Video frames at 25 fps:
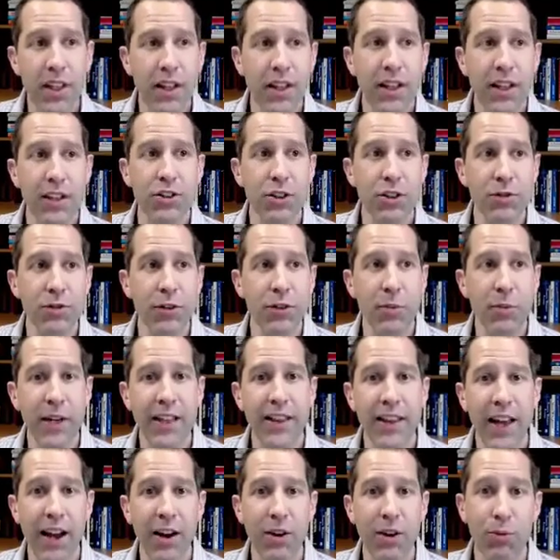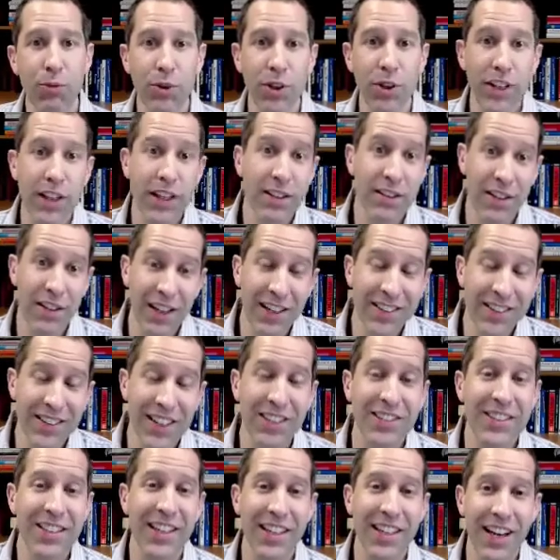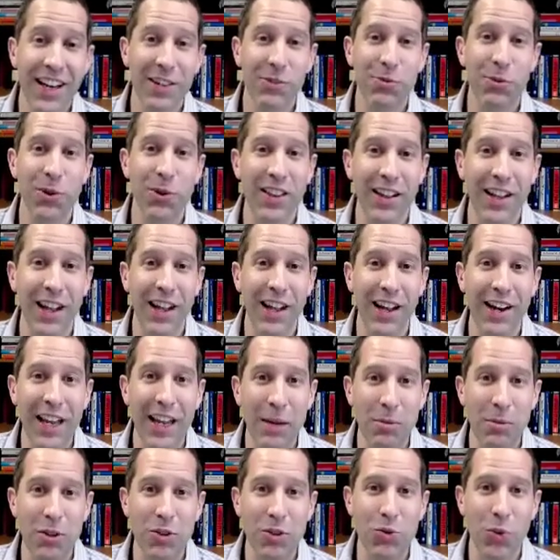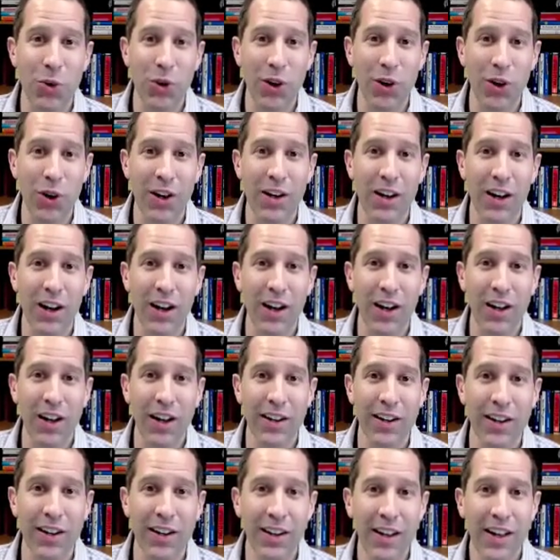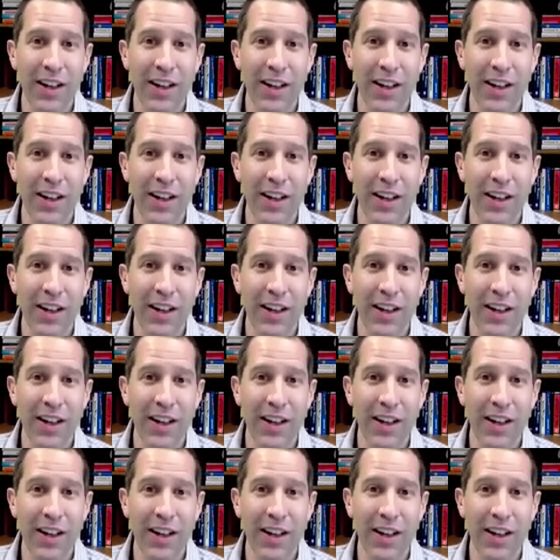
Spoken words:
And so for me, that really does connect with a lot of Amy's work on